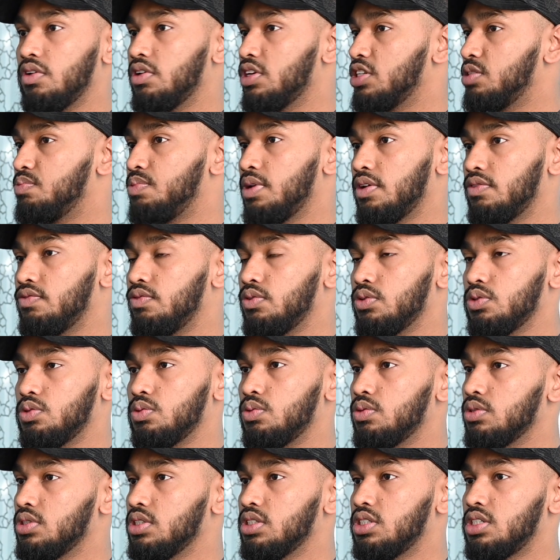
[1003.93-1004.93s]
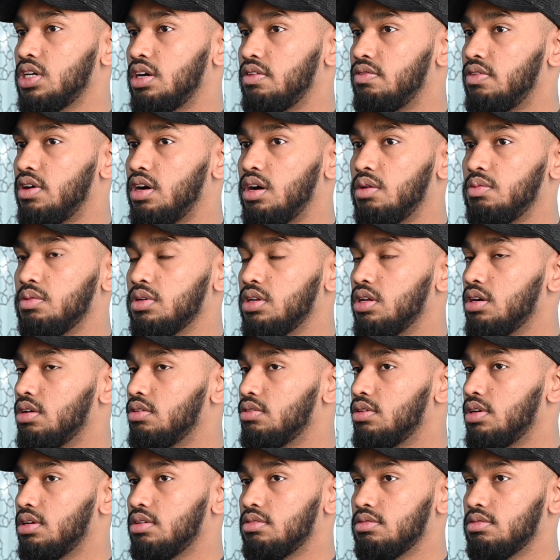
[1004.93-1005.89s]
respectful towards each other. We don't,